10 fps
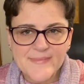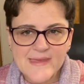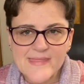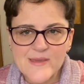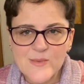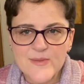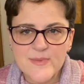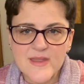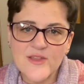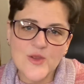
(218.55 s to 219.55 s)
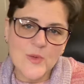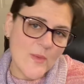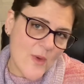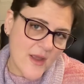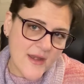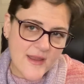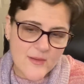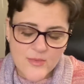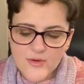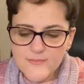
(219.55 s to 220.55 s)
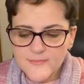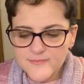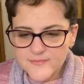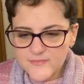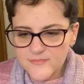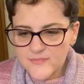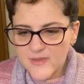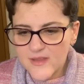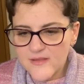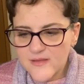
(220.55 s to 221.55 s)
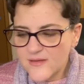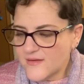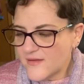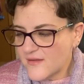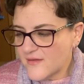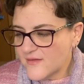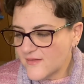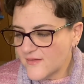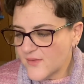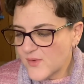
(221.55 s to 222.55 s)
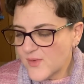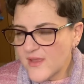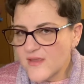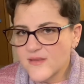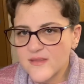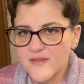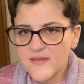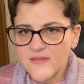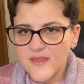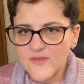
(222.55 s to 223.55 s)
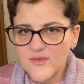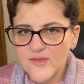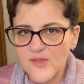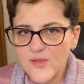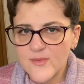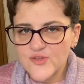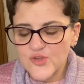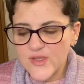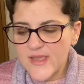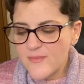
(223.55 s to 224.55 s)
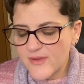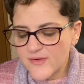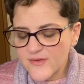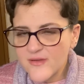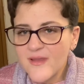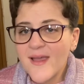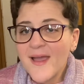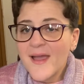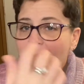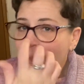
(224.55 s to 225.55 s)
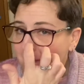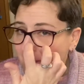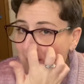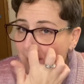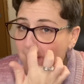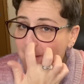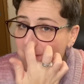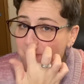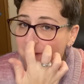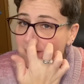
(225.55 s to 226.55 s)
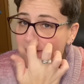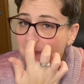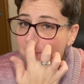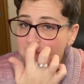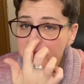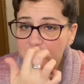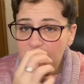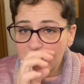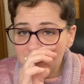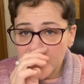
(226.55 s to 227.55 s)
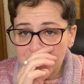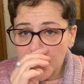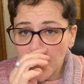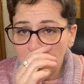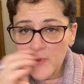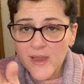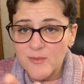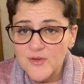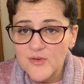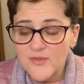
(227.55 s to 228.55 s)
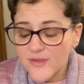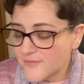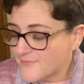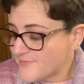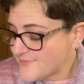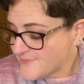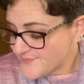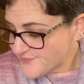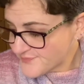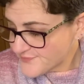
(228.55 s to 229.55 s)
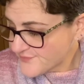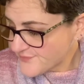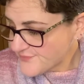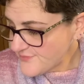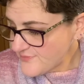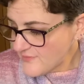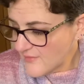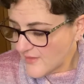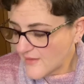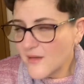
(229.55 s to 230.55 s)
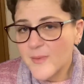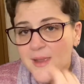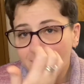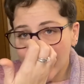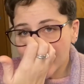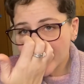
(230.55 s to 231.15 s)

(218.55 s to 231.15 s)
And then when it's been nicer, I've been walking Amber. And then, things are slowly but surely getting better. It is crazy how much your nose itches when your camera turns on. Oh my gosh.